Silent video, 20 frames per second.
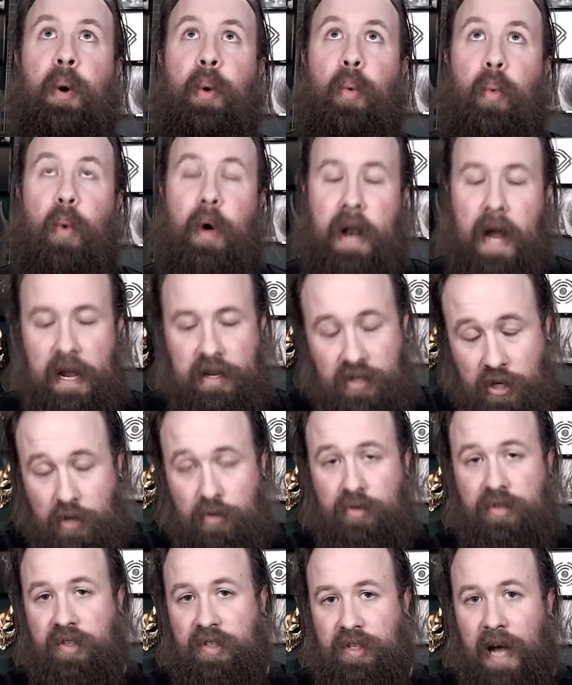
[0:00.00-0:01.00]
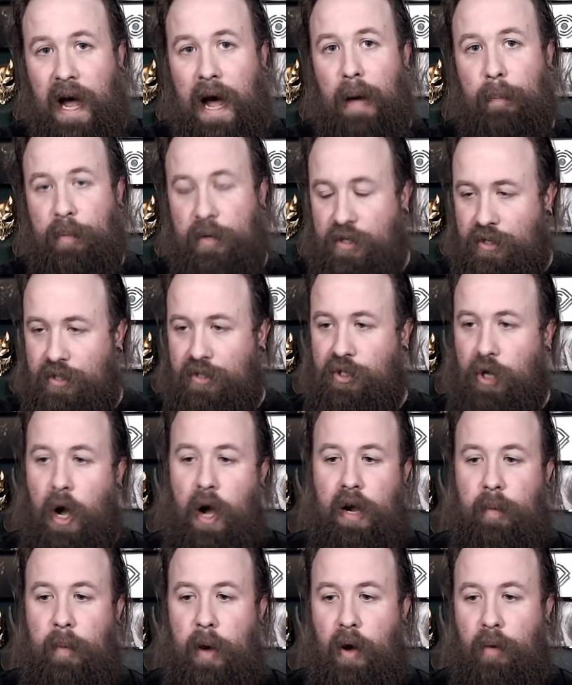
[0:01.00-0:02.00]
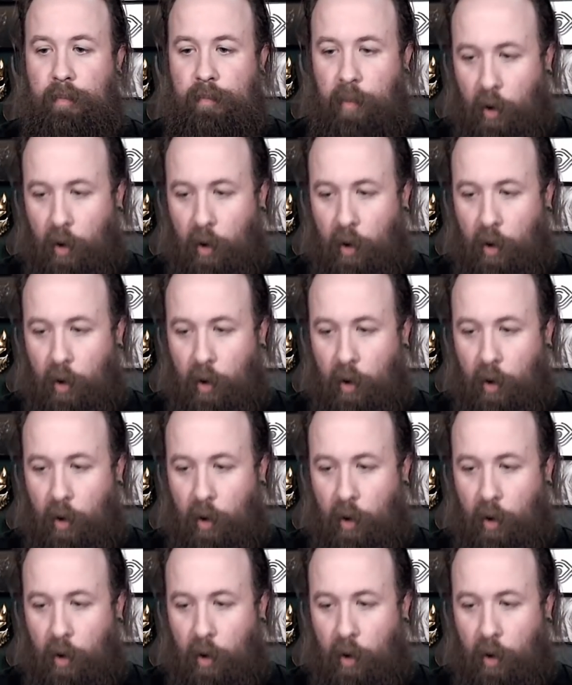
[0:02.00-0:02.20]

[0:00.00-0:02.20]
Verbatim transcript: when I do stop and just talk about